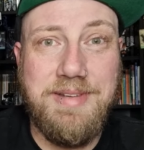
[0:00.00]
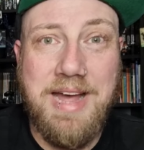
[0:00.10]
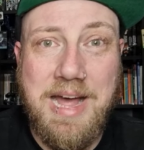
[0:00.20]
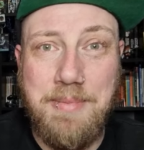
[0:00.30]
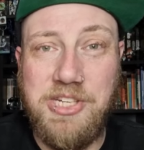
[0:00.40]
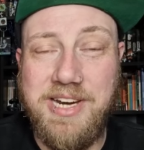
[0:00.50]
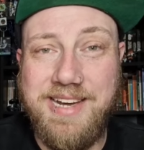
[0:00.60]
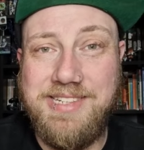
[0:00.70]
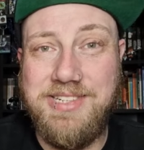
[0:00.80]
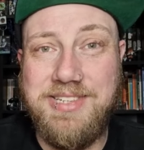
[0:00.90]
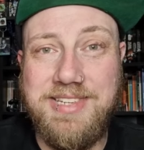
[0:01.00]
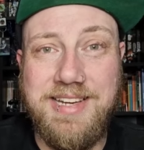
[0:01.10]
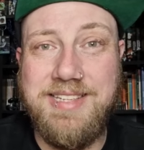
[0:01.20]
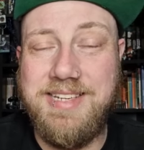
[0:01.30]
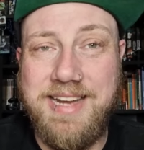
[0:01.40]
armor changes.
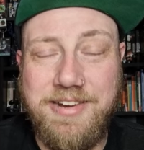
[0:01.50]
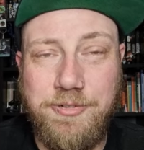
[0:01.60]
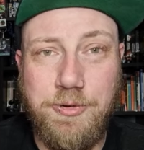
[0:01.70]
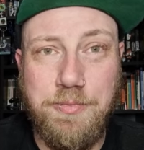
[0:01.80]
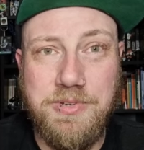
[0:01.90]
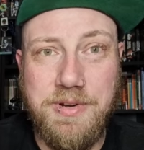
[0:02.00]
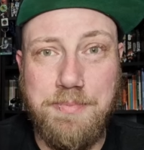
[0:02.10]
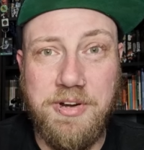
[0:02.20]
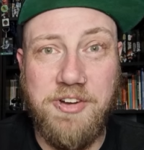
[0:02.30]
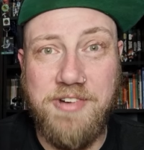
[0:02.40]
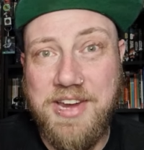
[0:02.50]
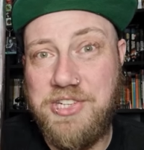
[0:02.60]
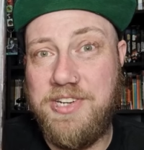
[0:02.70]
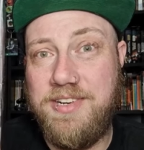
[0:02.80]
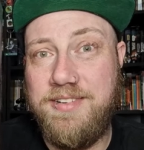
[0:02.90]
It's a natural sort of
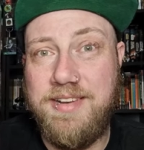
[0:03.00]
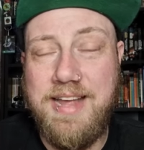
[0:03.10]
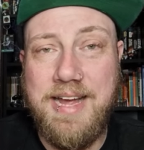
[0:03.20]
progression.